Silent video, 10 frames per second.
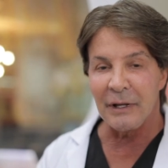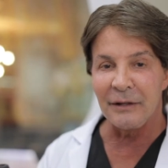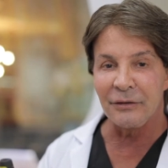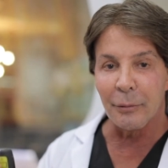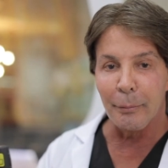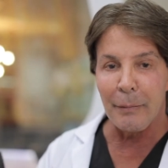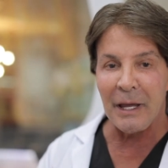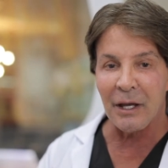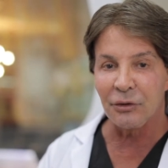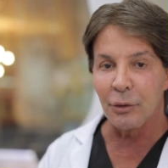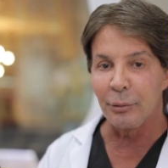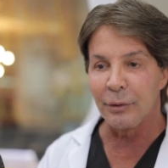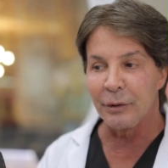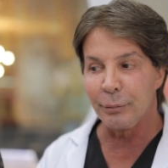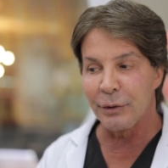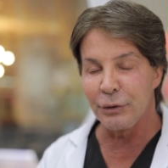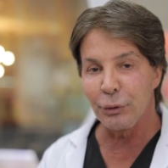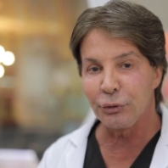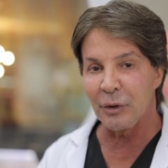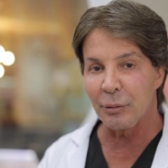in demand to
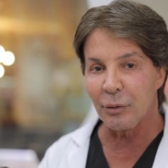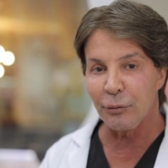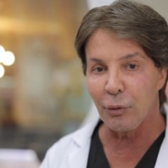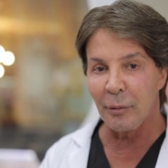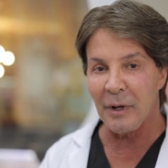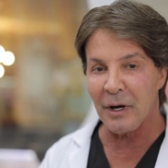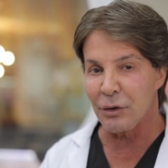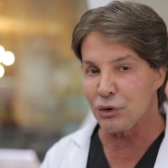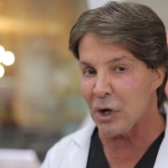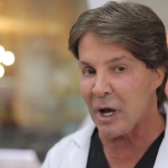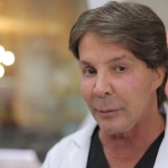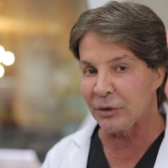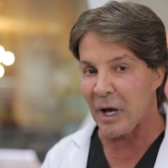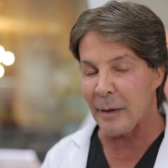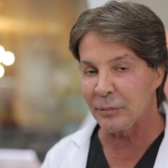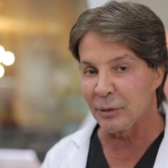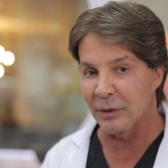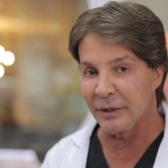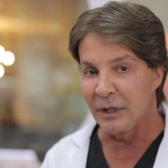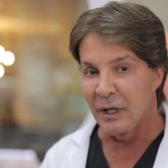produce and perform at our jobs
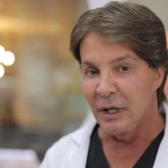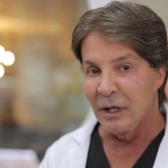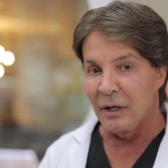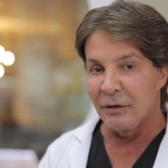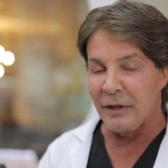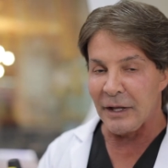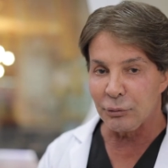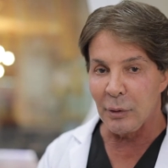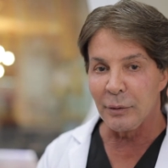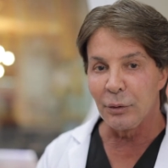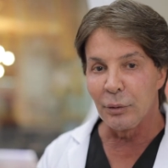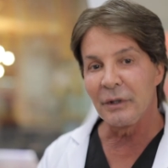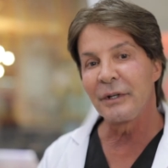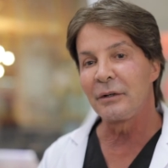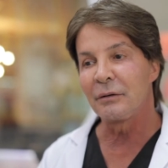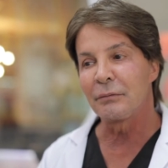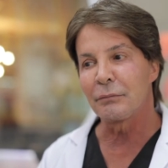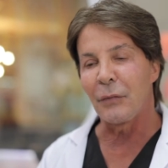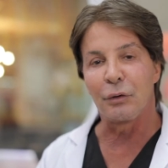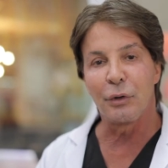optimally. That's when we really
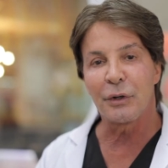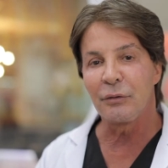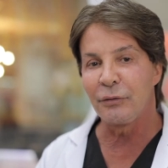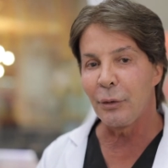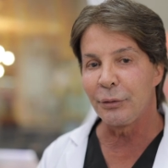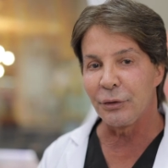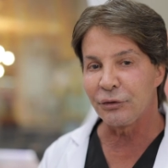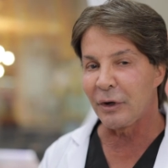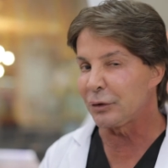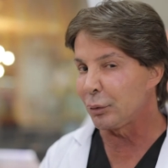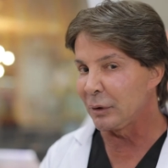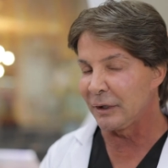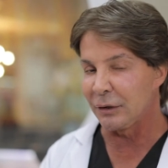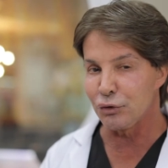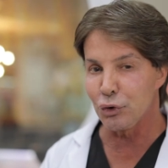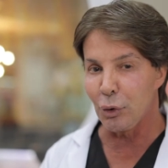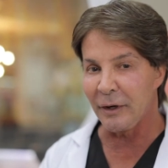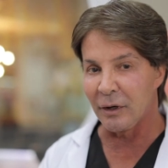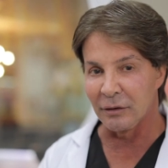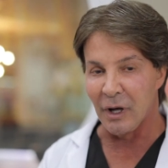are looking forward to start to really
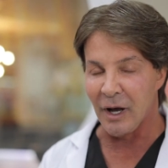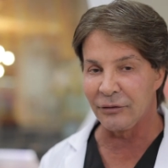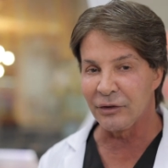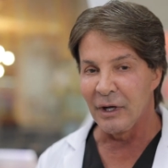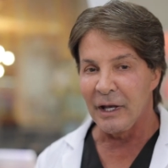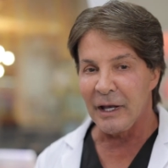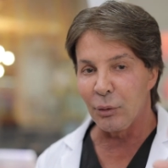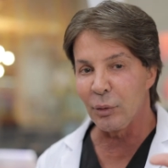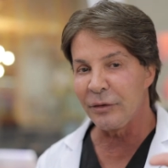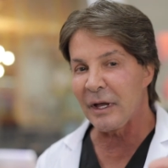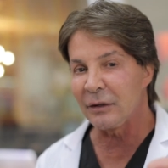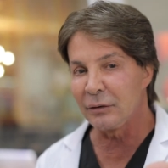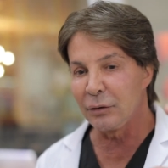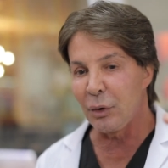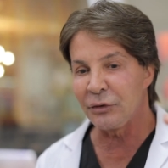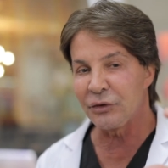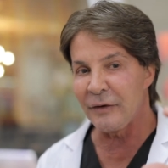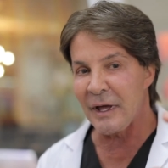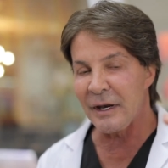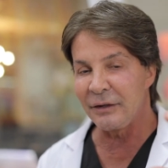enjoy our lives. And with that loss
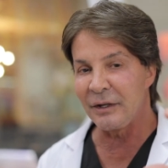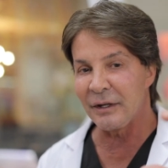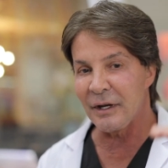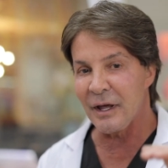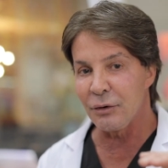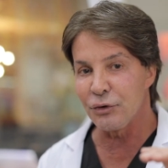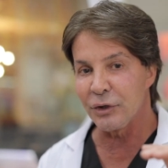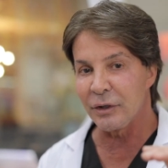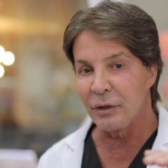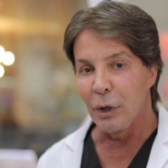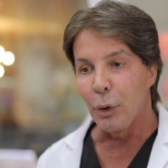of NAD and energy,